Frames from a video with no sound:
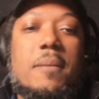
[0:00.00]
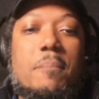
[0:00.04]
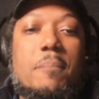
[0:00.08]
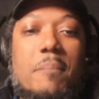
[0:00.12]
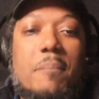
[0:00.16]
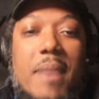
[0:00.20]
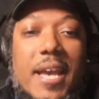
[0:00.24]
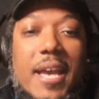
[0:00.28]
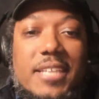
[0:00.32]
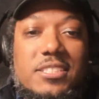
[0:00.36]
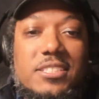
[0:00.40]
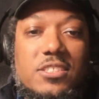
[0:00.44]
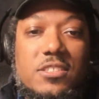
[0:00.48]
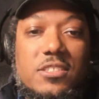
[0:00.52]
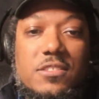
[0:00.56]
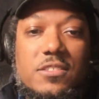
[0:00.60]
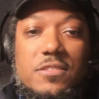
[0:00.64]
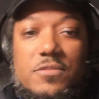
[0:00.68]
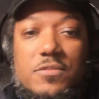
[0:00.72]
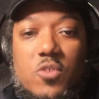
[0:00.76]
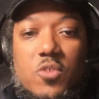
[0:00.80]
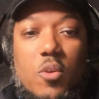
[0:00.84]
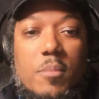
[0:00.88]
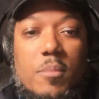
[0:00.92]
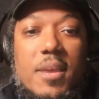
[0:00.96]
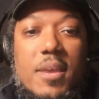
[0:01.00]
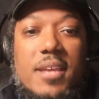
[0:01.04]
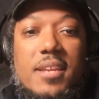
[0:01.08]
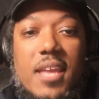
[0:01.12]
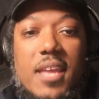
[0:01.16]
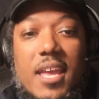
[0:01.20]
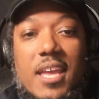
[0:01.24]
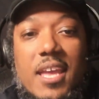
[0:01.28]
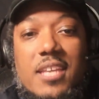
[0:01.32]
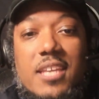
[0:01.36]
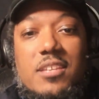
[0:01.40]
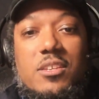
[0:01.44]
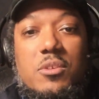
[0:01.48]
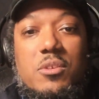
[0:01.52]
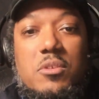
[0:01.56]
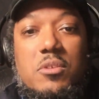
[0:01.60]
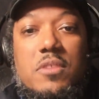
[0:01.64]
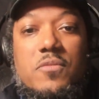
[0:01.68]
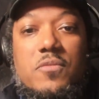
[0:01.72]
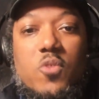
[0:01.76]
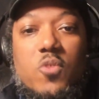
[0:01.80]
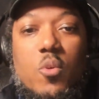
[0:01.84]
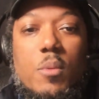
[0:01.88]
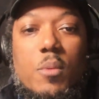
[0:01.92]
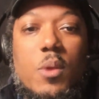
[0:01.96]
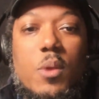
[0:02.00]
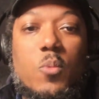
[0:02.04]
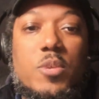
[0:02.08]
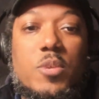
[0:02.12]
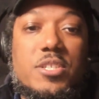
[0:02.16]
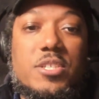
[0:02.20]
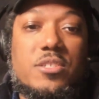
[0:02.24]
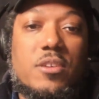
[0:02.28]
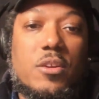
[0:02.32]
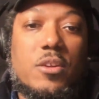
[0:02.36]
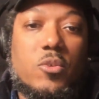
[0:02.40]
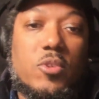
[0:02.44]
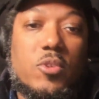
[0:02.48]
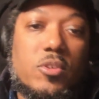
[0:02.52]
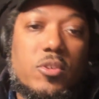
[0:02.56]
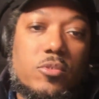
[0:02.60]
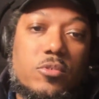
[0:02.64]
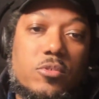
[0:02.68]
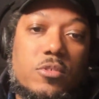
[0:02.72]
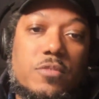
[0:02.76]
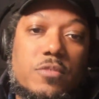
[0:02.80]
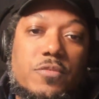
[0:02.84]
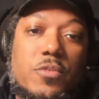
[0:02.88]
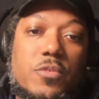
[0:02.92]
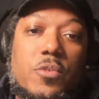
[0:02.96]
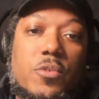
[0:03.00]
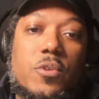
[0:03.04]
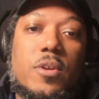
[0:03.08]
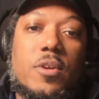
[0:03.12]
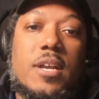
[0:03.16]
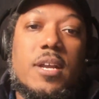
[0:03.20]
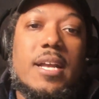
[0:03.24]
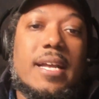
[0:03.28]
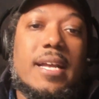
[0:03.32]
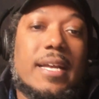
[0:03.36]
Master Format and Uniformat, which are critical for